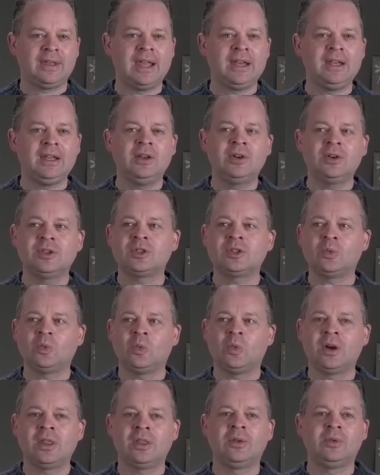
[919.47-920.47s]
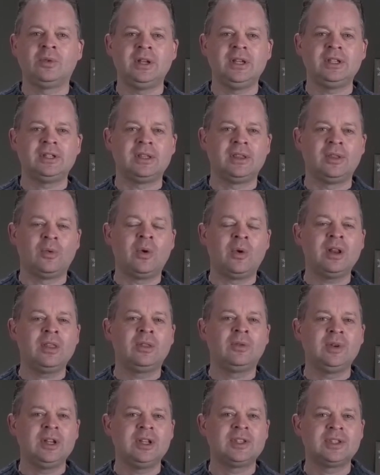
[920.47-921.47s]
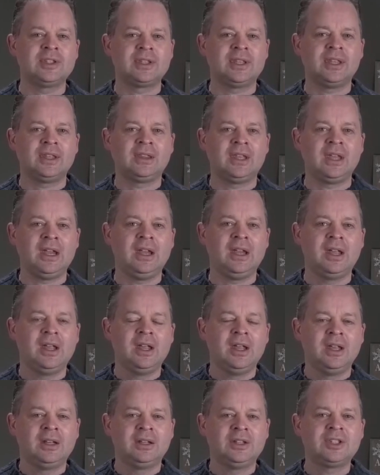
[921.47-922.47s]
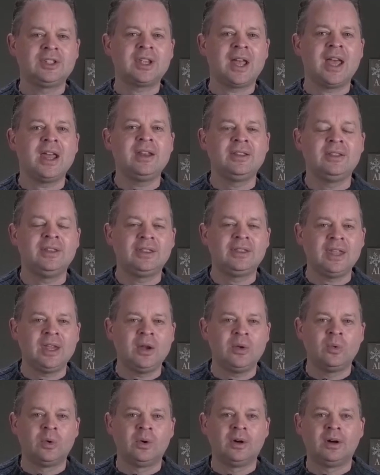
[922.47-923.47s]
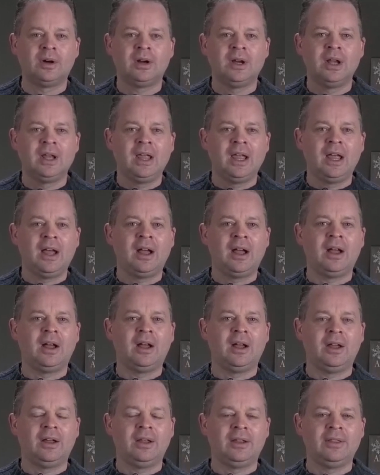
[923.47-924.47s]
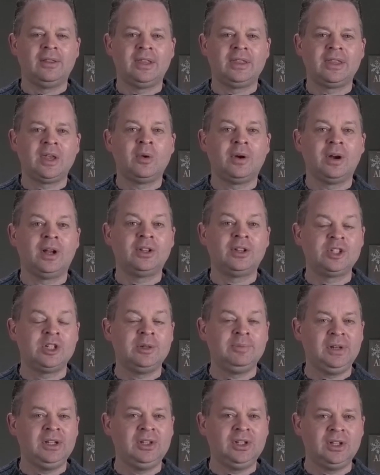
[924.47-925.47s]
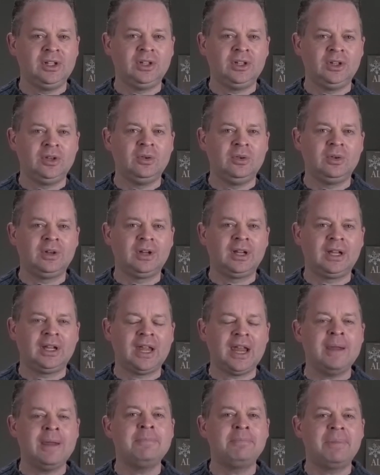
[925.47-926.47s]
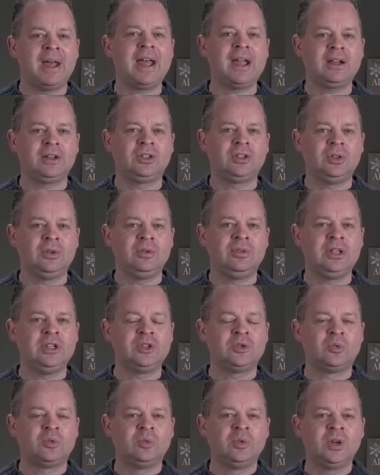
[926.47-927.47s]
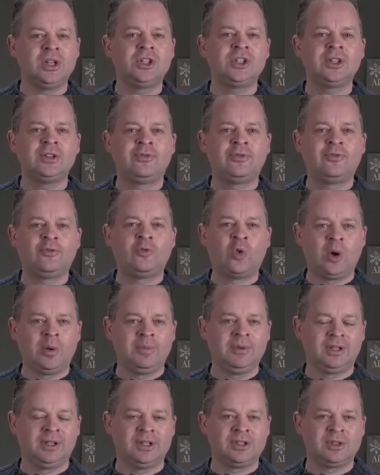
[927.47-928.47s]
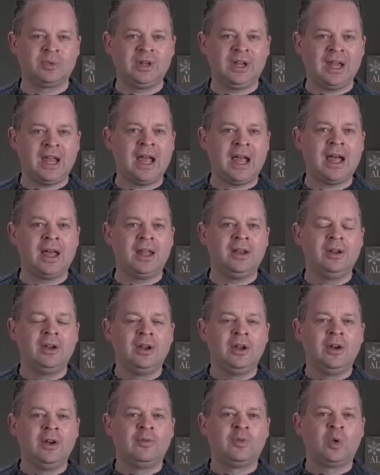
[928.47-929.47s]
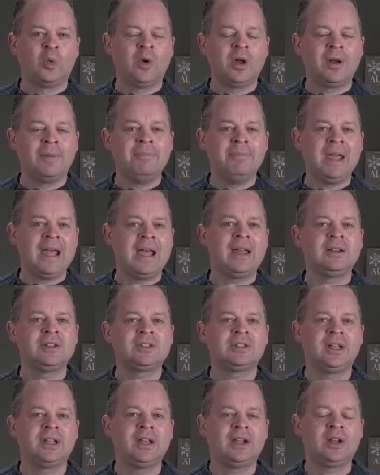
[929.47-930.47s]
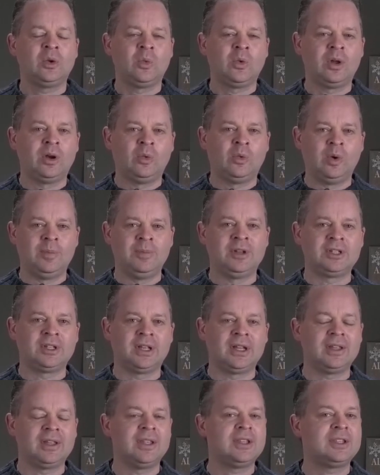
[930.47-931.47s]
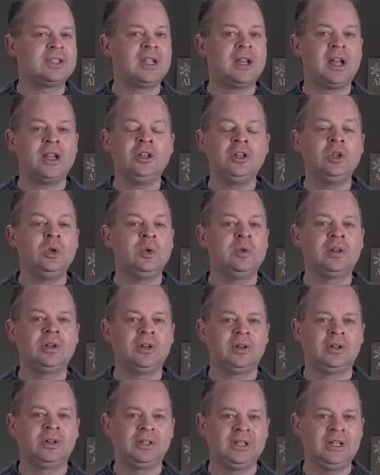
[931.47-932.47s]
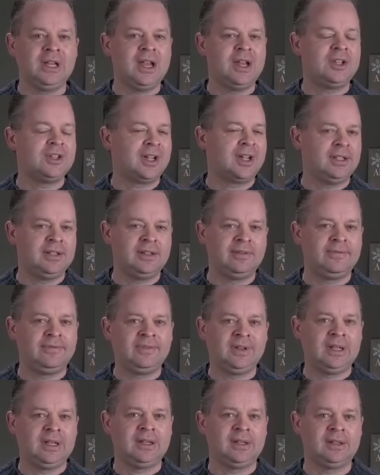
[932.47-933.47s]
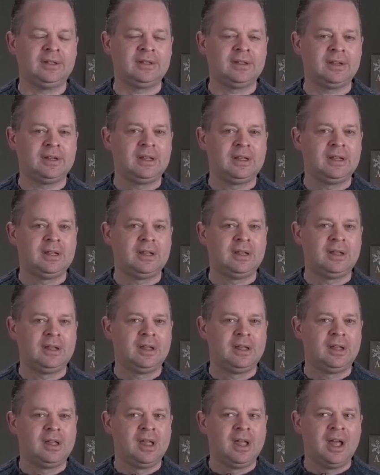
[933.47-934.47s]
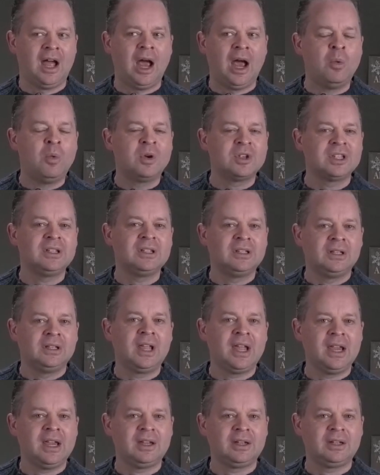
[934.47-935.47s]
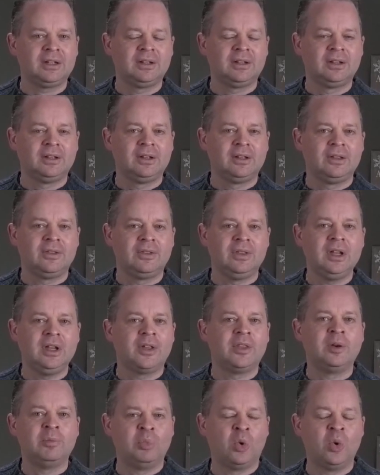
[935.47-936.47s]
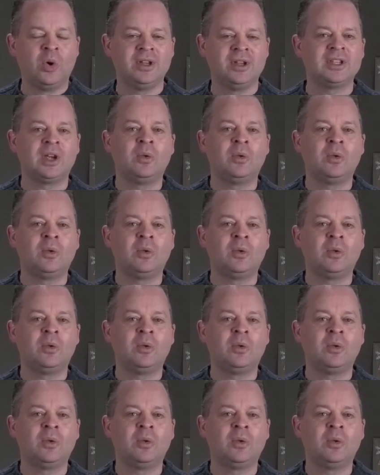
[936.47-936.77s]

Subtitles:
And here's one of the reasons that they decided that they were LGBTQ came back to these rigid formulas we had for what a man is like and what a woman's like. And they said, I knew at an early age I didn't fit in. I wasn't like the other boys.